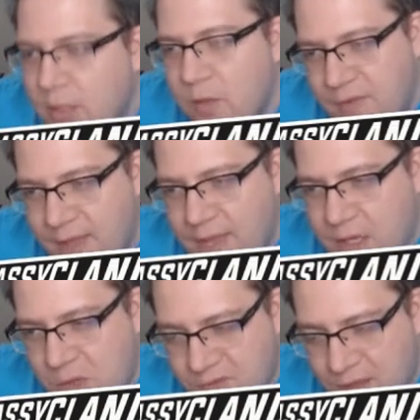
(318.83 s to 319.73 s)
you've had
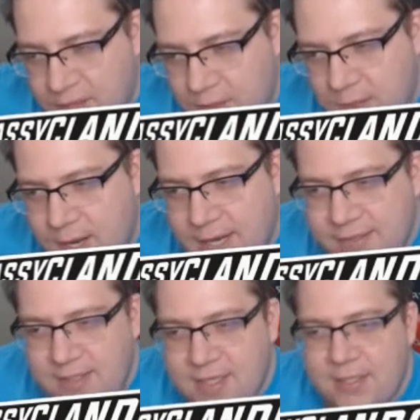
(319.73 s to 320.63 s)
you've got your
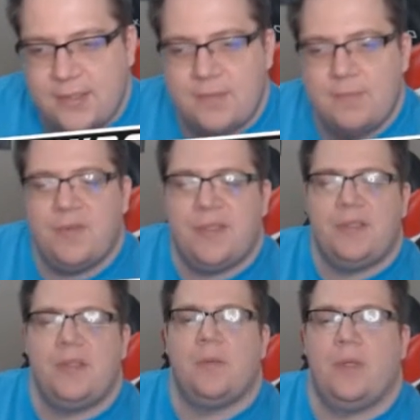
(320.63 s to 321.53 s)
accident. Please
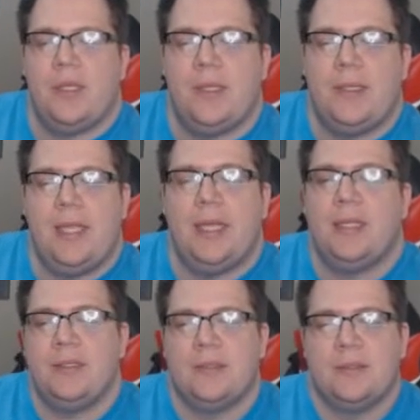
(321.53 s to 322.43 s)
don't kill
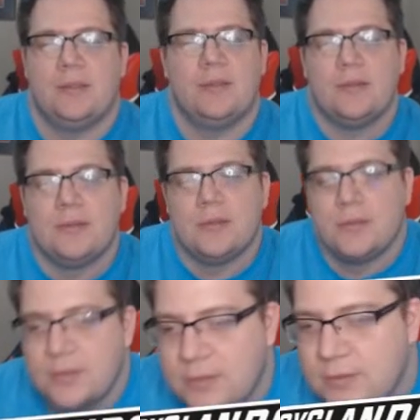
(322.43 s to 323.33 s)
again.
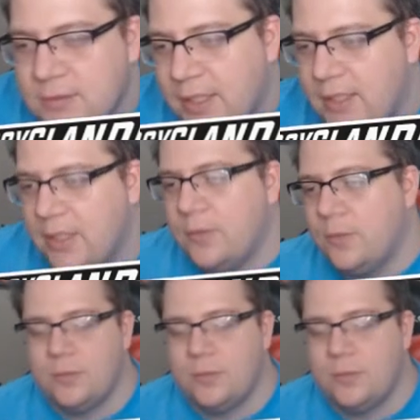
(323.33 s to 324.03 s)
Thank you.